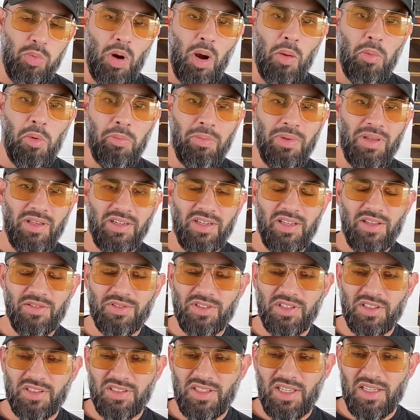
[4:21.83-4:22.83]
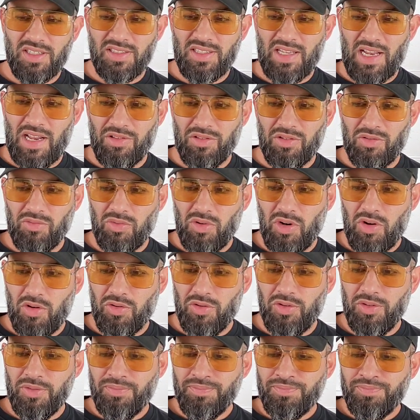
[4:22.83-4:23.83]
probability of success down the
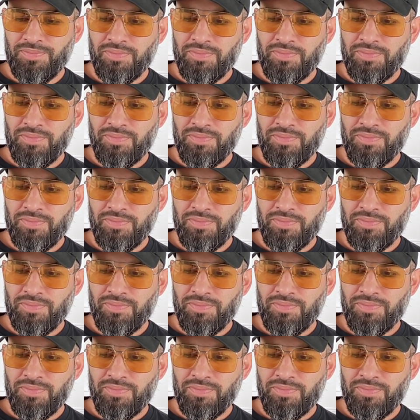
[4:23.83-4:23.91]
road,